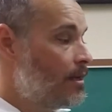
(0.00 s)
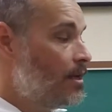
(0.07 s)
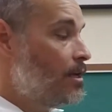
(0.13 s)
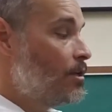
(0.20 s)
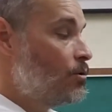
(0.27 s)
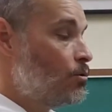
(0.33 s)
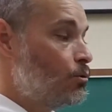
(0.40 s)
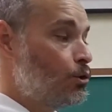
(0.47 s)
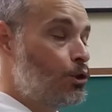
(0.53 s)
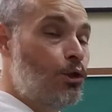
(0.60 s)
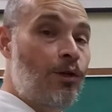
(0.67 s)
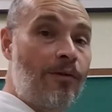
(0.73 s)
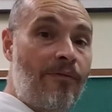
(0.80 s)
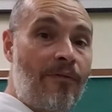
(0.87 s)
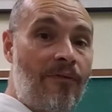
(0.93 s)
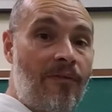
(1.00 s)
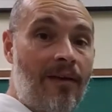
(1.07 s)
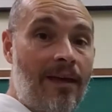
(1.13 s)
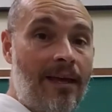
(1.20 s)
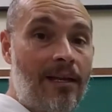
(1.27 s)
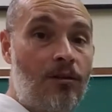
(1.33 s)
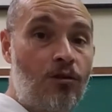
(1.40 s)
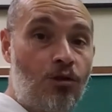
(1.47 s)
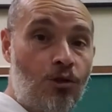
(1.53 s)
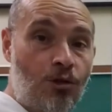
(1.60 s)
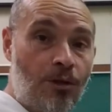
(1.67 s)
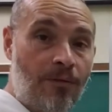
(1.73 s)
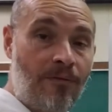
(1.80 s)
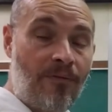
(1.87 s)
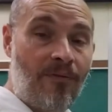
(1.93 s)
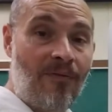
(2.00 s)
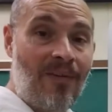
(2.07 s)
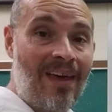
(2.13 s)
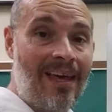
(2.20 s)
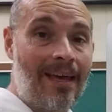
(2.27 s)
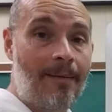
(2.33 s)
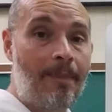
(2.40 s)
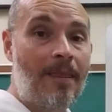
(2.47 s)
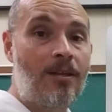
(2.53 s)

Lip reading: So je fais, tu fais,